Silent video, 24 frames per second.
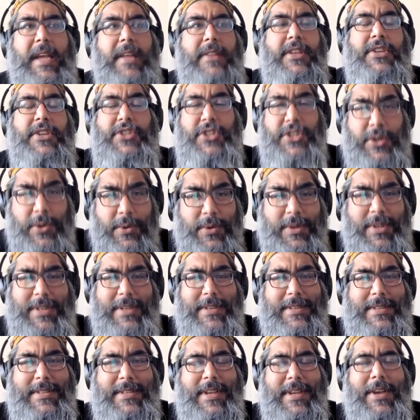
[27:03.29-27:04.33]
the
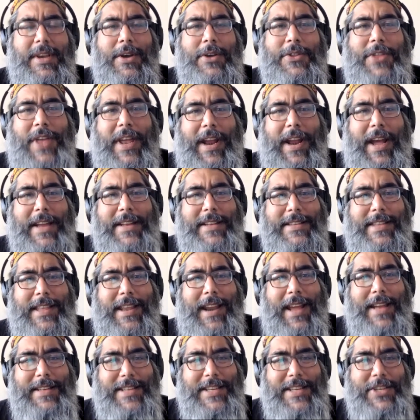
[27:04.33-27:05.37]
students that
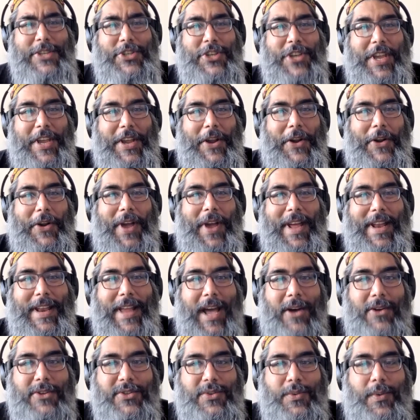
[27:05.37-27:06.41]
I teach here and
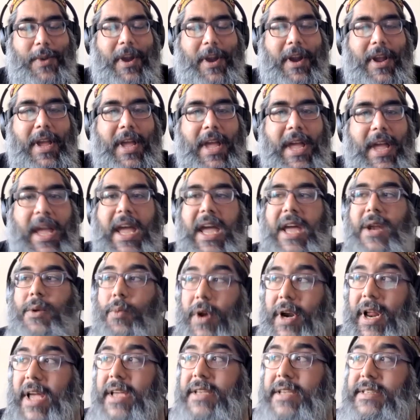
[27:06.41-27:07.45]
elsewhere. And
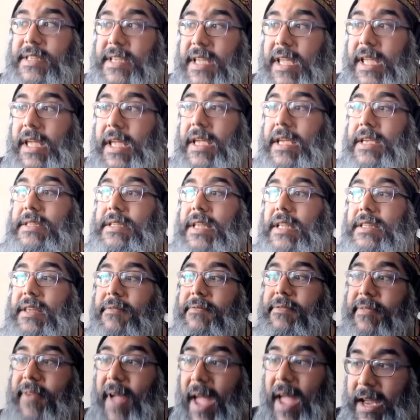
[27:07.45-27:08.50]
what I see is that the
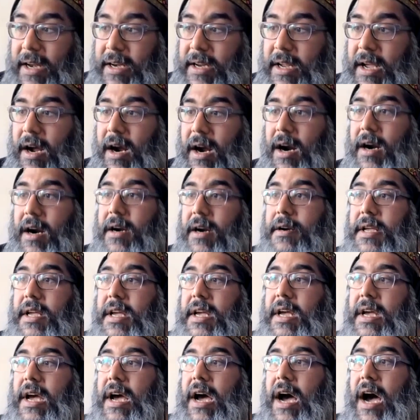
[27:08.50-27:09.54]
vanguard
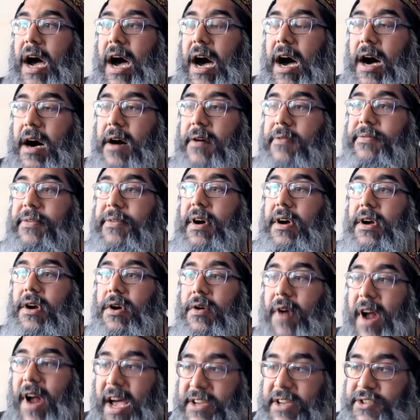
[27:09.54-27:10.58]
of
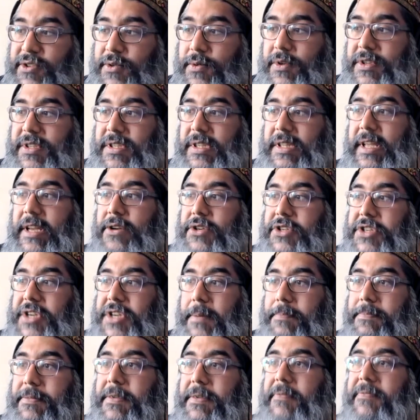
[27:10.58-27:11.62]
grassroots
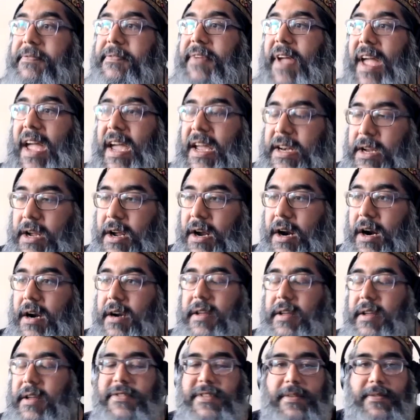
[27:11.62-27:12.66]
leadership, the vanguard
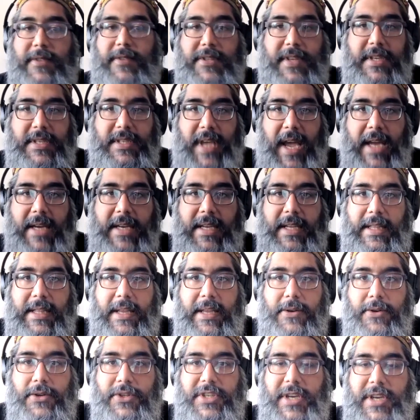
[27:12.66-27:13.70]
of civil society
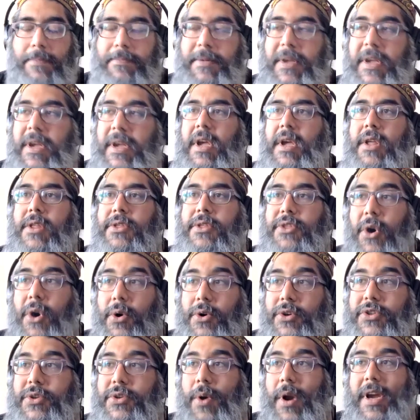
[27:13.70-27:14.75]
leadership,
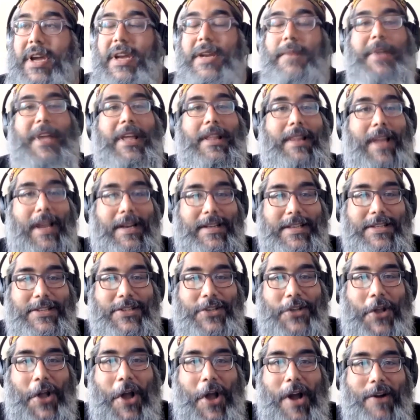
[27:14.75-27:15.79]
those who are going to be elected to
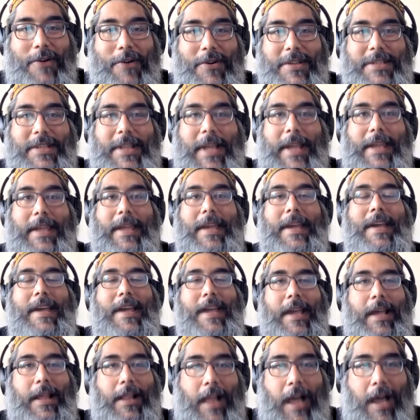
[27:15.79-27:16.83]
Congress, like
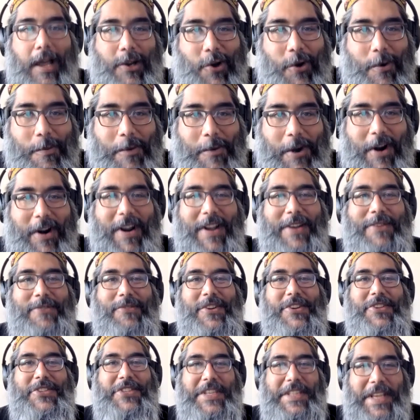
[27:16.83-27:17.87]
Ilhan Omar and
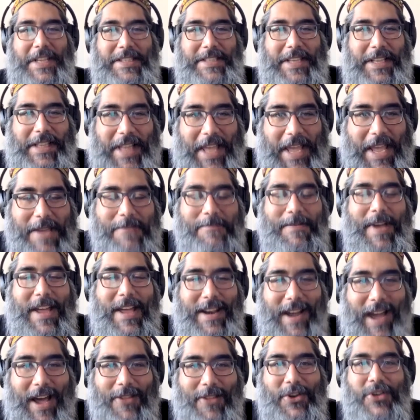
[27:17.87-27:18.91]
Rashida Tlaib and
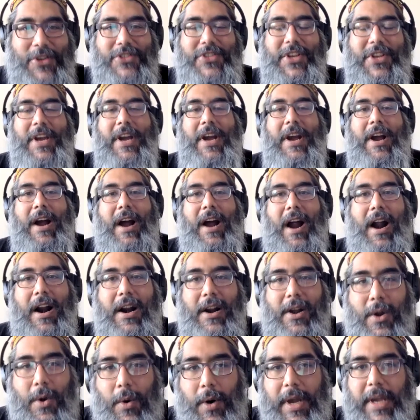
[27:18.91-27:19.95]
others, are
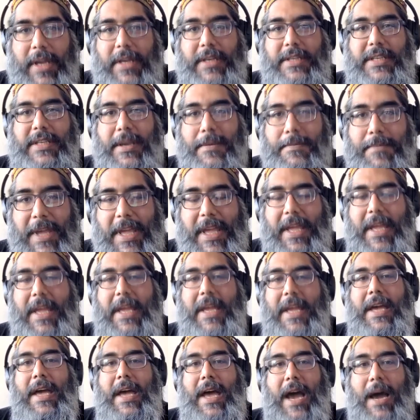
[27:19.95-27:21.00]
going to
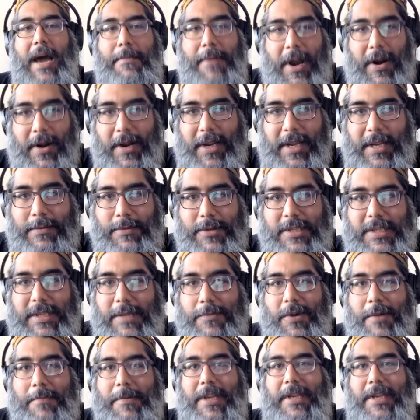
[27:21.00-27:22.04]
be American Muslim
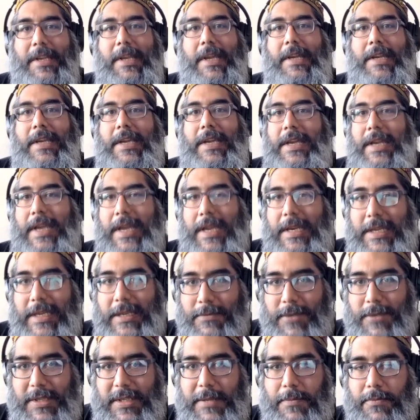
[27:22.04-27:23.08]
women and Canadian
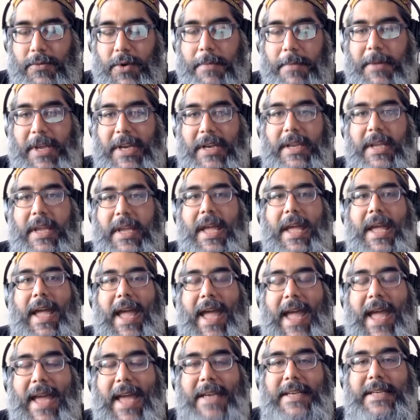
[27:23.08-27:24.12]
Muslim women.
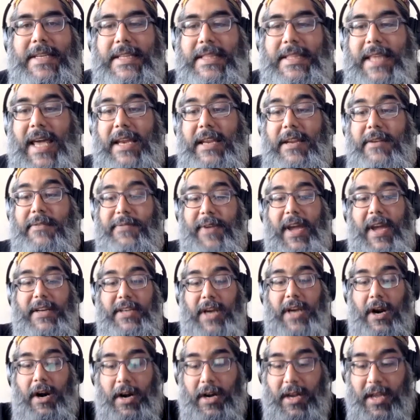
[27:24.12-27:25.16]
And that, in fact,
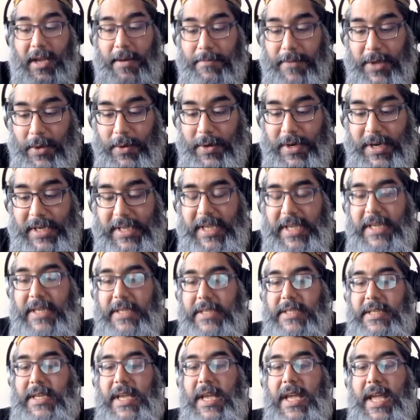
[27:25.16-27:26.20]
our
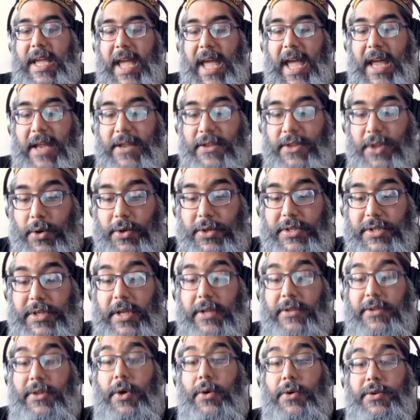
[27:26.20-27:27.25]
communities and those
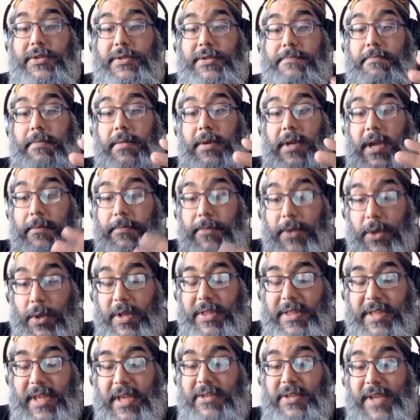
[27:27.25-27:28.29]

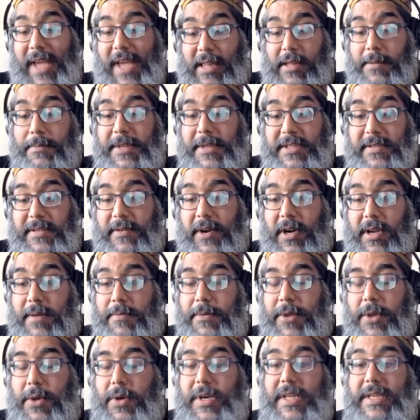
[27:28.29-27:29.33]
elements of our
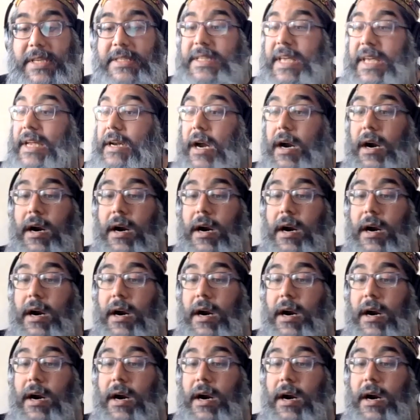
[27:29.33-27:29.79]
communities that